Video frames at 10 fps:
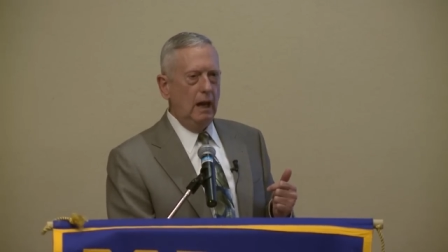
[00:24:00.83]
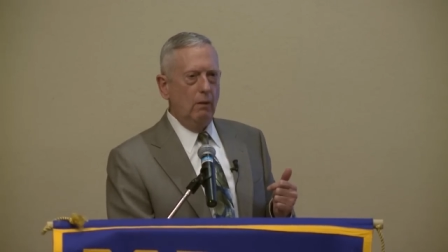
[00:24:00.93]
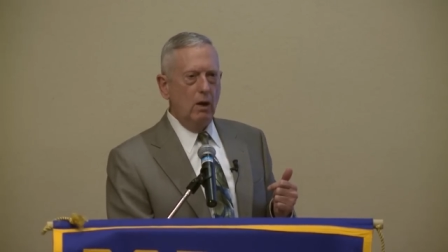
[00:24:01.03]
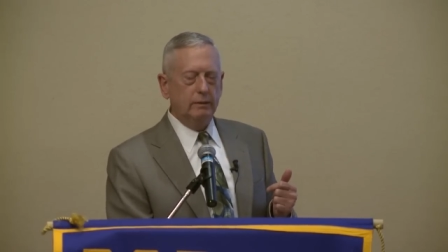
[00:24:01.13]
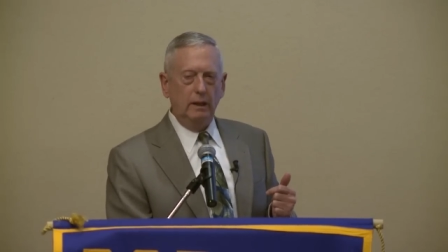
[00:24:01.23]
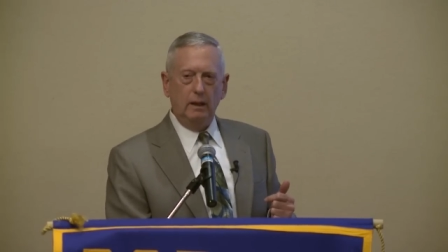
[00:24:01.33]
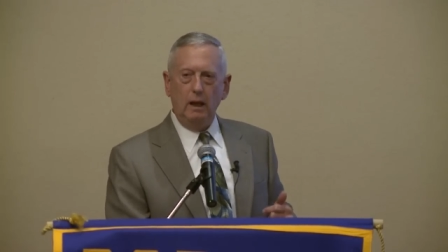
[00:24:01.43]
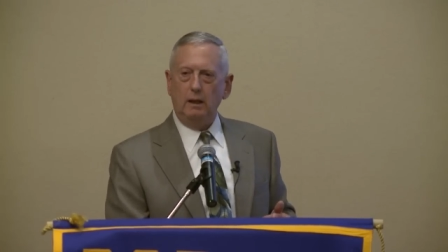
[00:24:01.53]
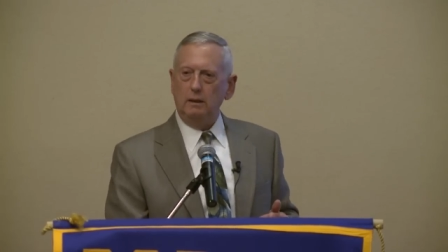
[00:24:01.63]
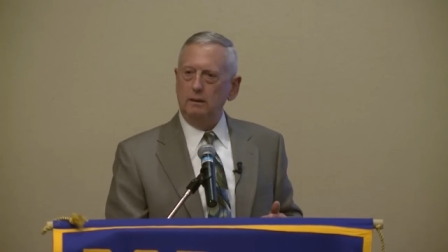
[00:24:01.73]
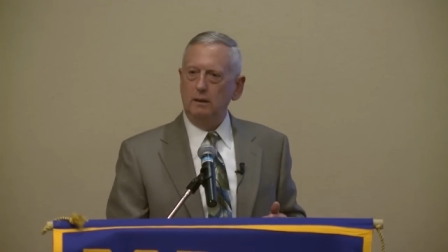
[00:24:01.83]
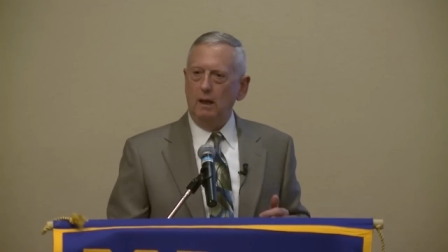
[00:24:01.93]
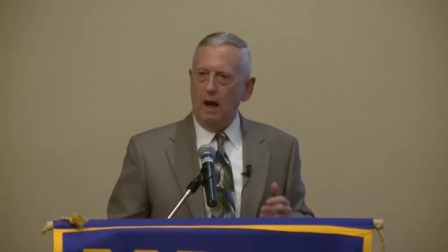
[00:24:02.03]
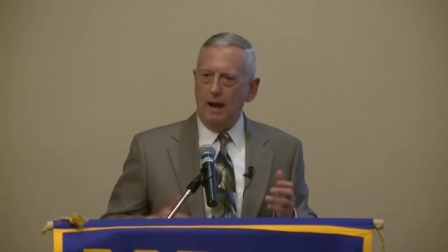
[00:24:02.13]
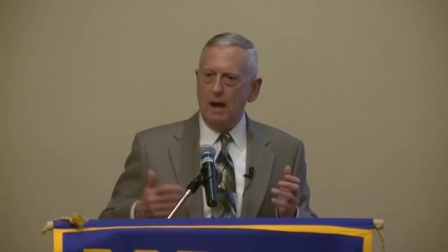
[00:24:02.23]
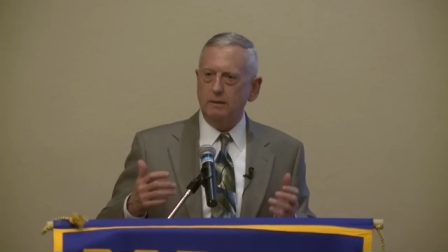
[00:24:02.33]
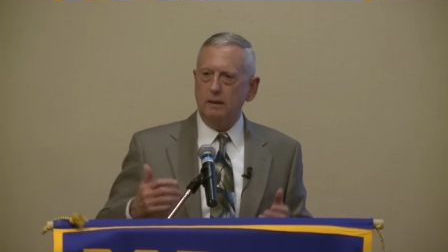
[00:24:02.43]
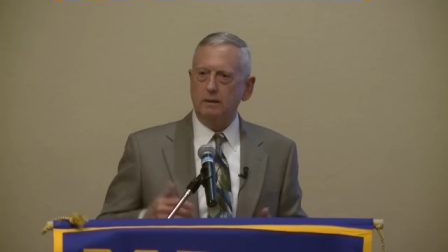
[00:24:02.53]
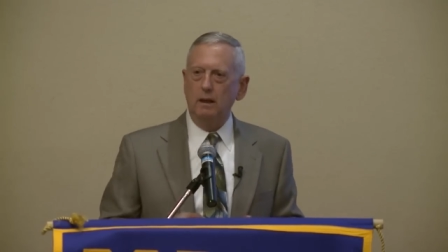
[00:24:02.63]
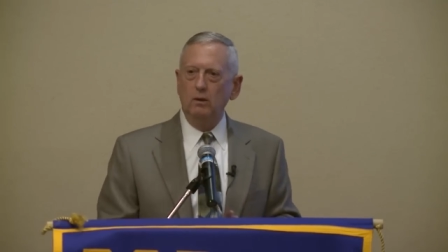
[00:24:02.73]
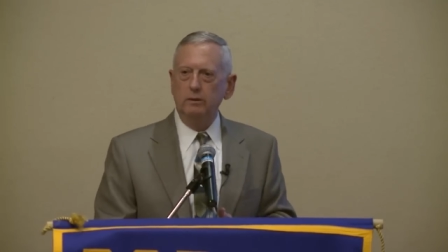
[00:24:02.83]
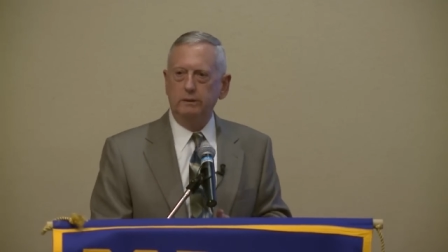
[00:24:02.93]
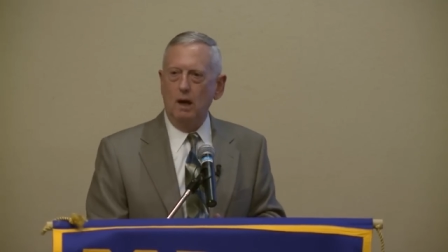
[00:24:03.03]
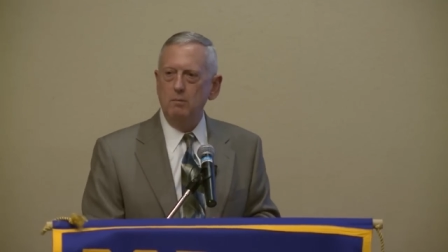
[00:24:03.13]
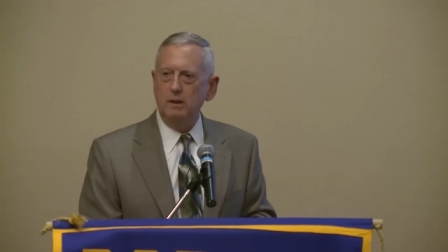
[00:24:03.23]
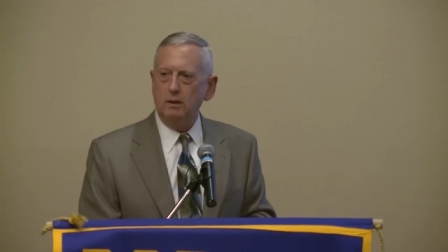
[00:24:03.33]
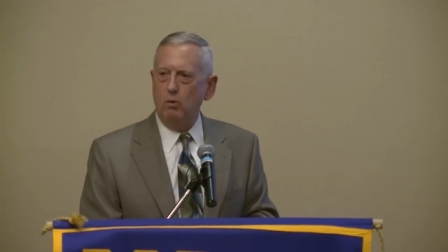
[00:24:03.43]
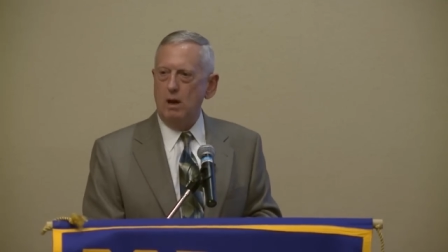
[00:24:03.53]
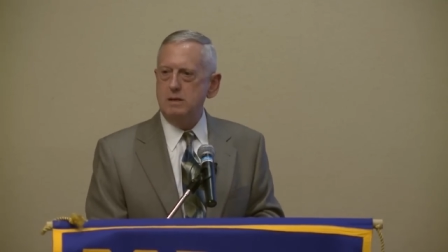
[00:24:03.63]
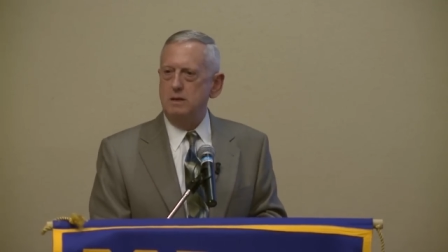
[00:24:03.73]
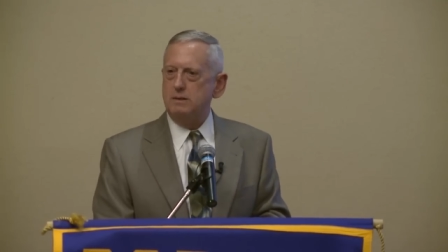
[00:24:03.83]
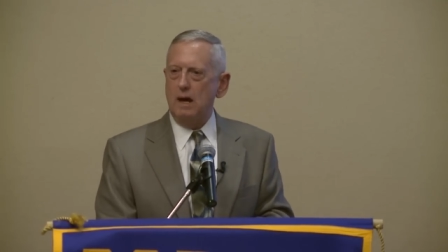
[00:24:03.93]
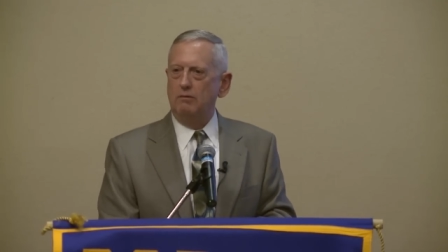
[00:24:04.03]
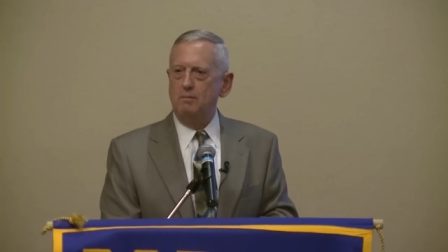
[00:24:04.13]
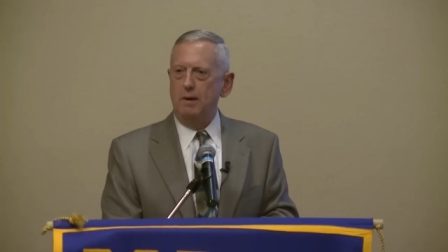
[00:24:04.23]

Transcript: I walked and said, hey, I asked the single dumbest question that's ever